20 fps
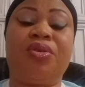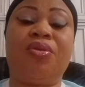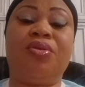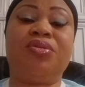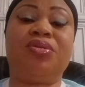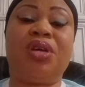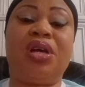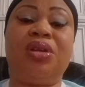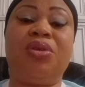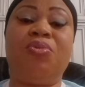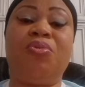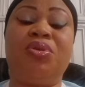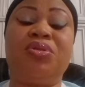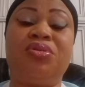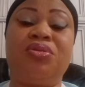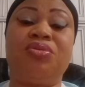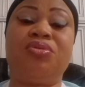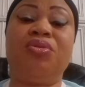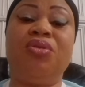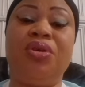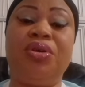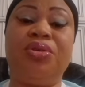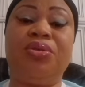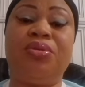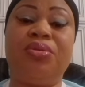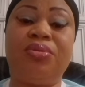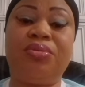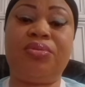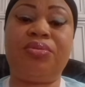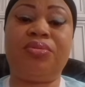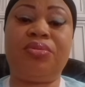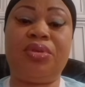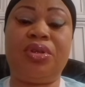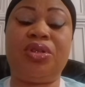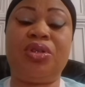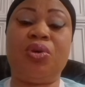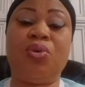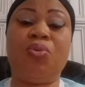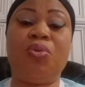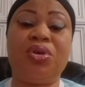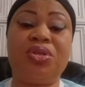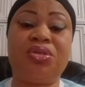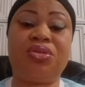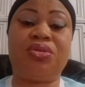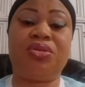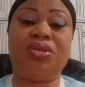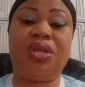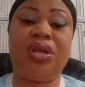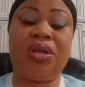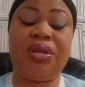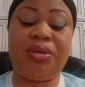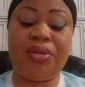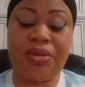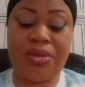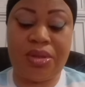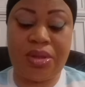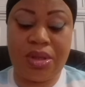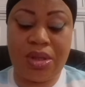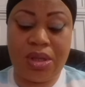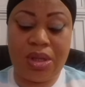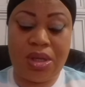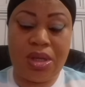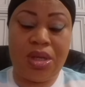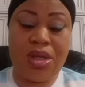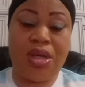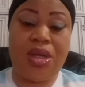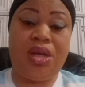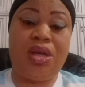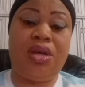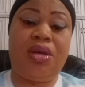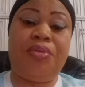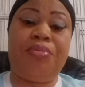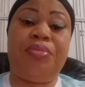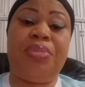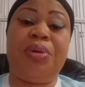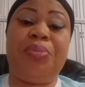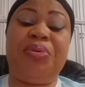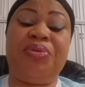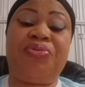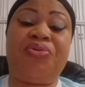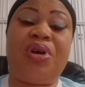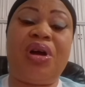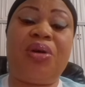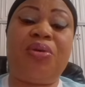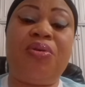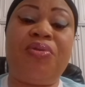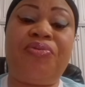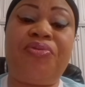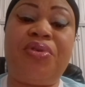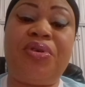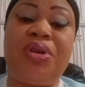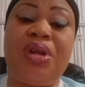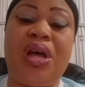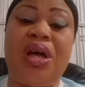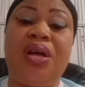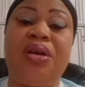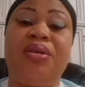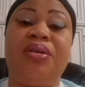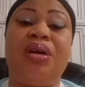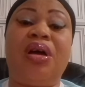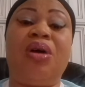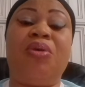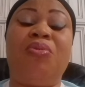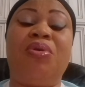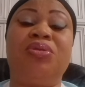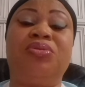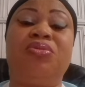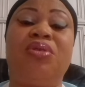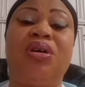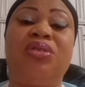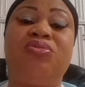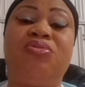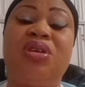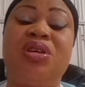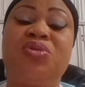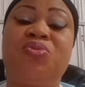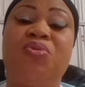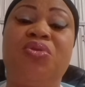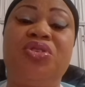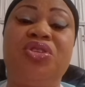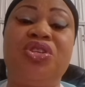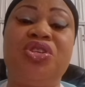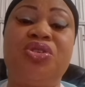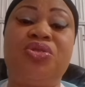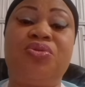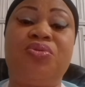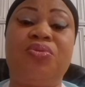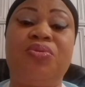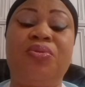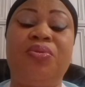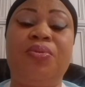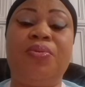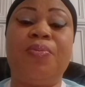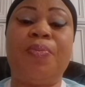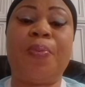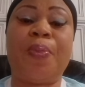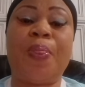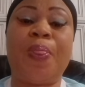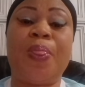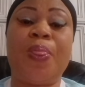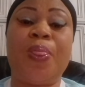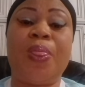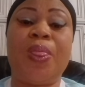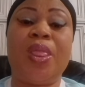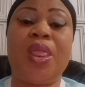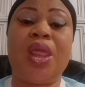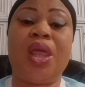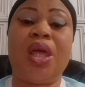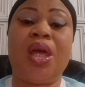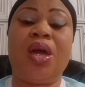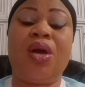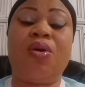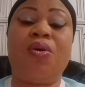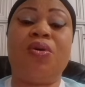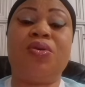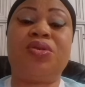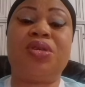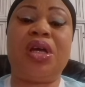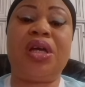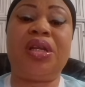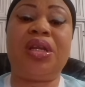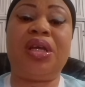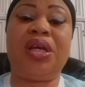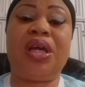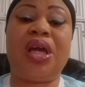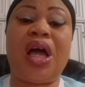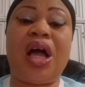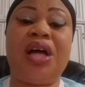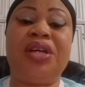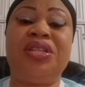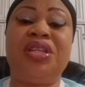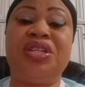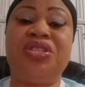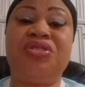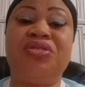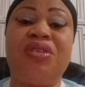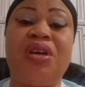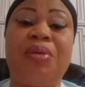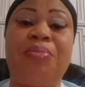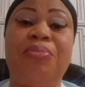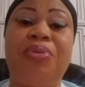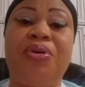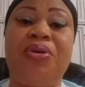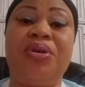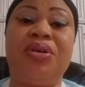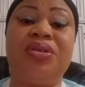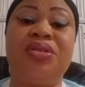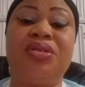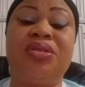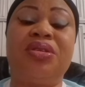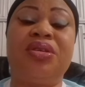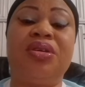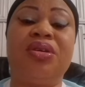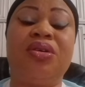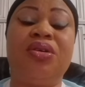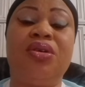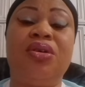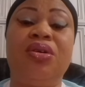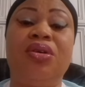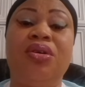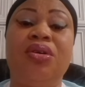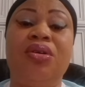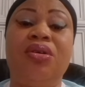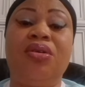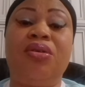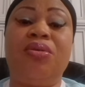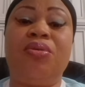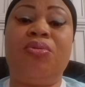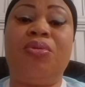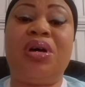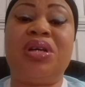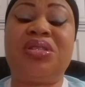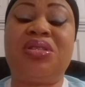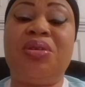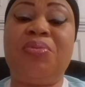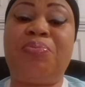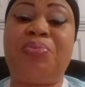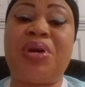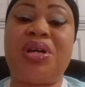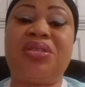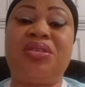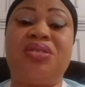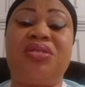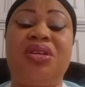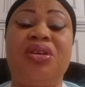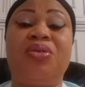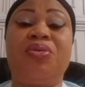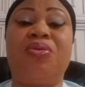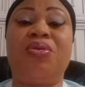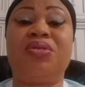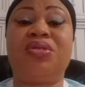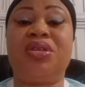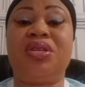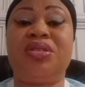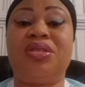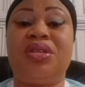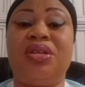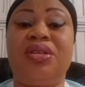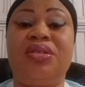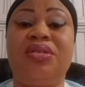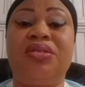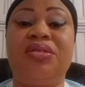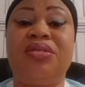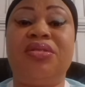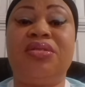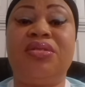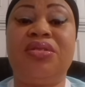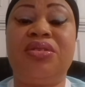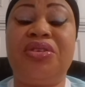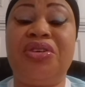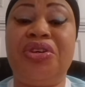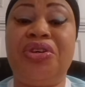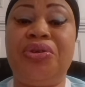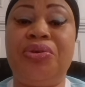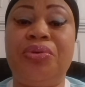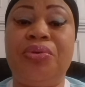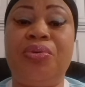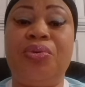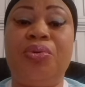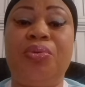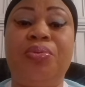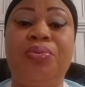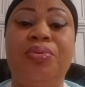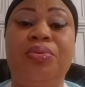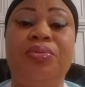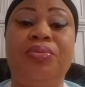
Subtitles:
concerning what is going on in the world today. But before I go further, I want to address one issue concerning our Nigeria boys who are still practicing courtesying in Europe.